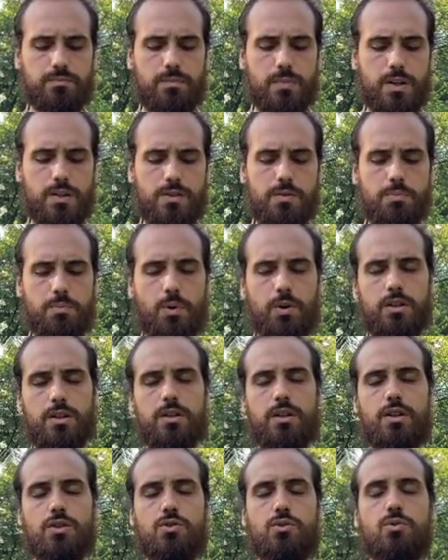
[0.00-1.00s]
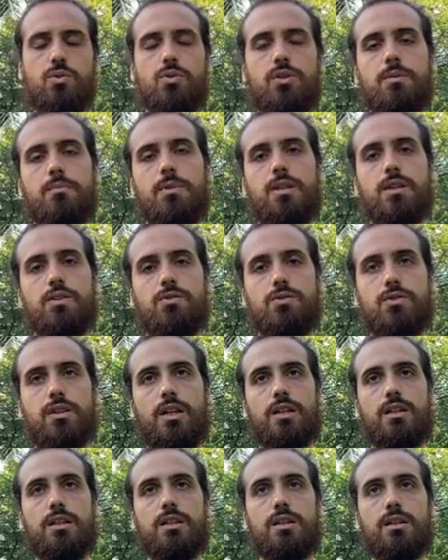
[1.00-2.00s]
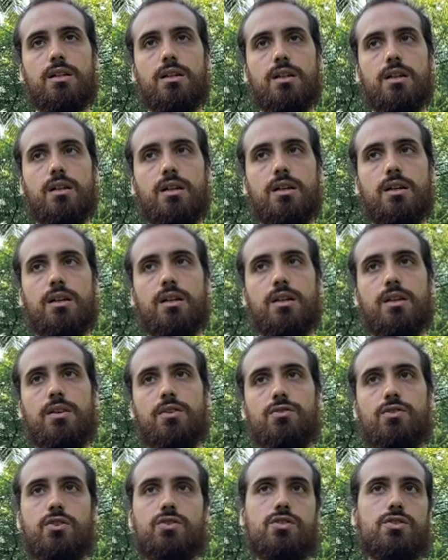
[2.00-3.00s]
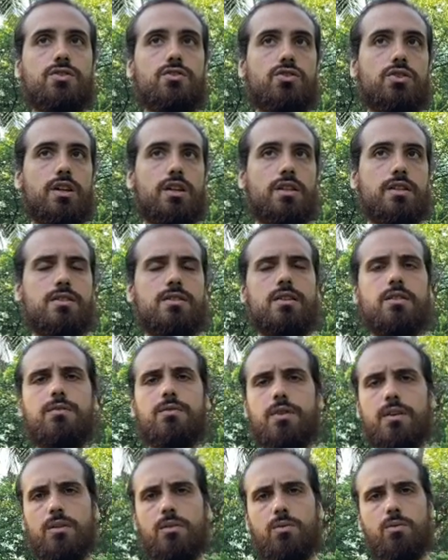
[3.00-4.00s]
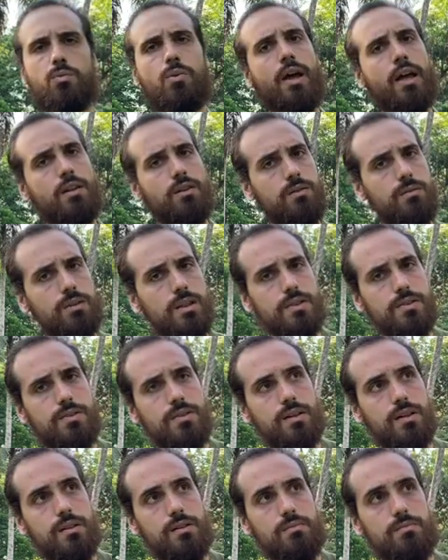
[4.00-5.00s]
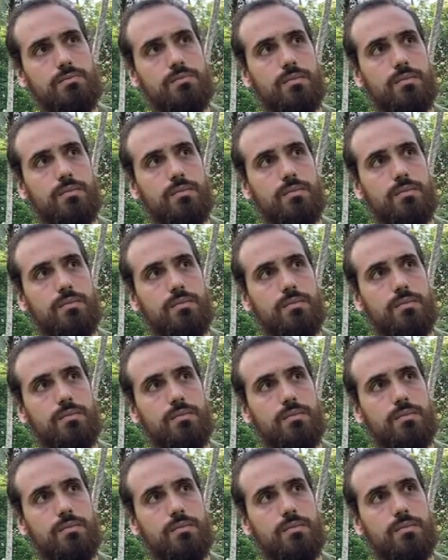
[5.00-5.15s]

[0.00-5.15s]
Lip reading: it's important that you know the meaning, so that it's not just chanting something random, let's say,